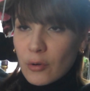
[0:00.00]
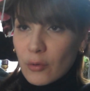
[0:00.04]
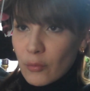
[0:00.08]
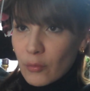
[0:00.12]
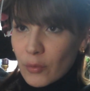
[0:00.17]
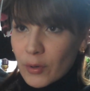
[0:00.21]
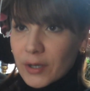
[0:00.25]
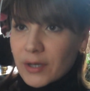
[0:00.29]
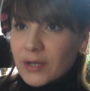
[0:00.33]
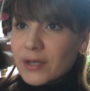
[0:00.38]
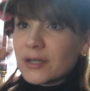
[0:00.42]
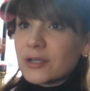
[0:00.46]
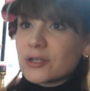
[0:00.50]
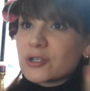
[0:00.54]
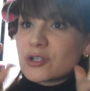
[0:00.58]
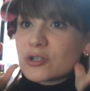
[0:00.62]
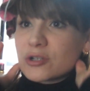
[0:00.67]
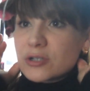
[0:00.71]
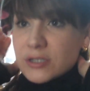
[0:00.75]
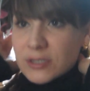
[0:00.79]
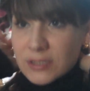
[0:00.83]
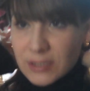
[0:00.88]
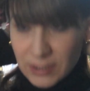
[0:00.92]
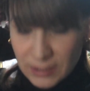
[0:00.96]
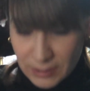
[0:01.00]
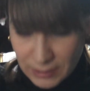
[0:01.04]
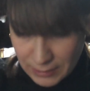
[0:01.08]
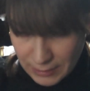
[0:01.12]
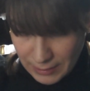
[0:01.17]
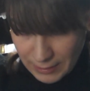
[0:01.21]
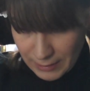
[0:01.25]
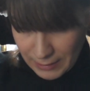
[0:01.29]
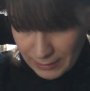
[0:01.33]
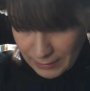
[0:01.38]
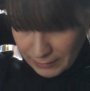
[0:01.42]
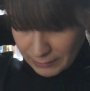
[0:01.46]
what an interesting
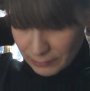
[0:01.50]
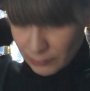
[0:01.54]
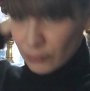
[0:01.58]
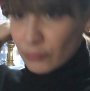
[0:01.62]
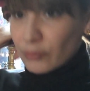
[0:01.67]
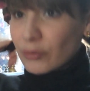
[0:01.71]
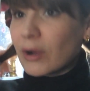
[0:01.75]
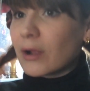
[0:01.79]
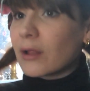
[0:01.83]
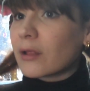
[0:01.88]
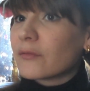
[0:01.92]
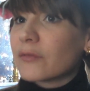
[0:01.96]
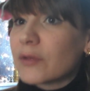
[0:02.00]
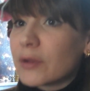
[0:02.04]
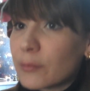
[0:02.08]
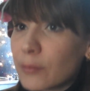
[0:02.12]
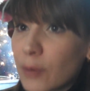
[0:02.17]
and relevant